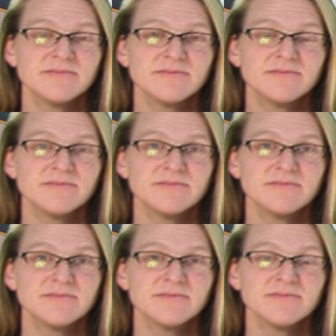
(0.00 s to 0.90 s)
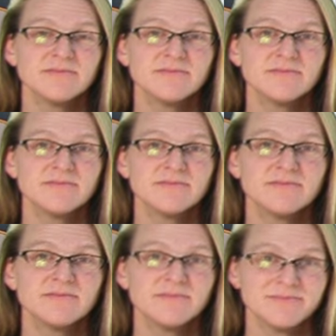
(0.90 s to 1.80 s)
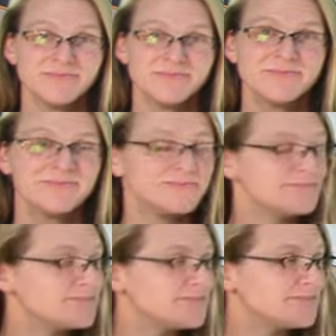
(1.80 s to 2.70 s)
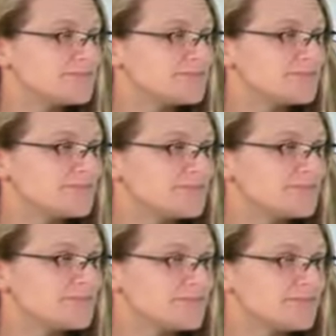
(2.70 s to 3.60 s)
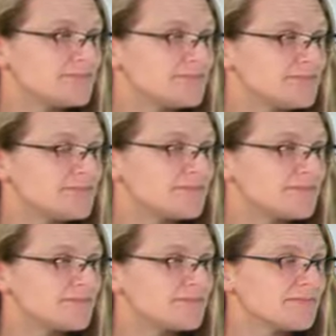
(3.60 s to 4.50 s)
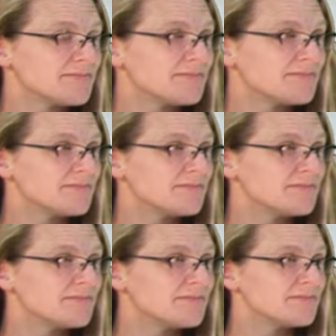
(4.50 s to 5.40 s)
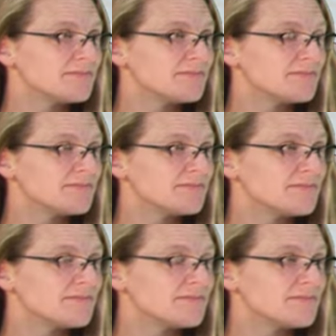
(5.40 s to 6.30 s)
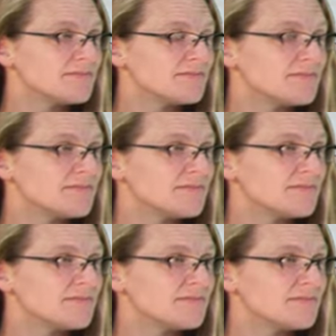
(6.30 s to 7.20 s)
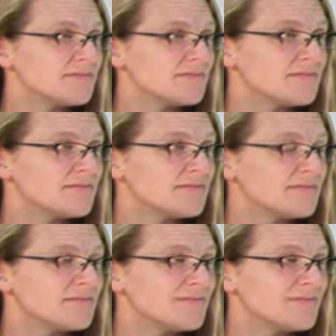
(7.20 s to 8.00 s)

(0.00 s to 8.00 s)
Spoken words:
The person shown says nothing.